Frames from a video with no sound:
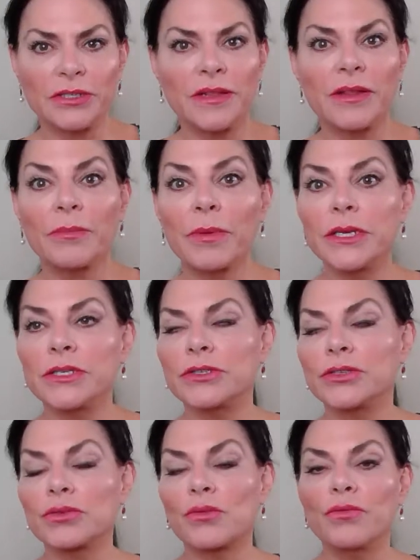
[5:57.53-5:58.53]
and their beaches
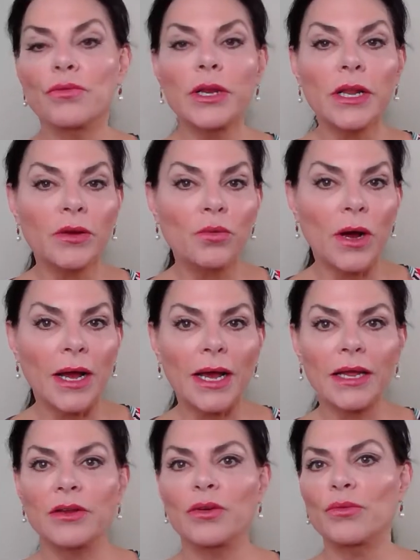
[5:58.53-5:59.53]
are really
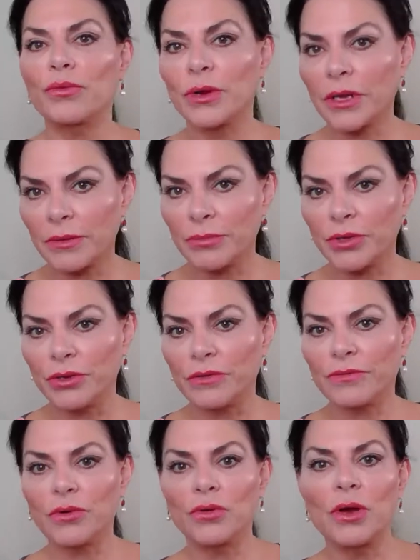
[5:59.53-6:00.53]
wide, really
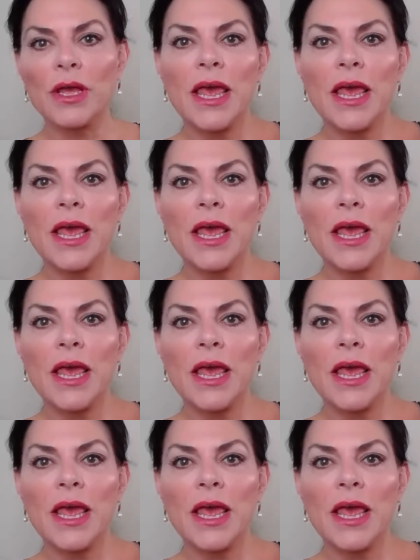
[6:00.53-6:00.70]
beautiful.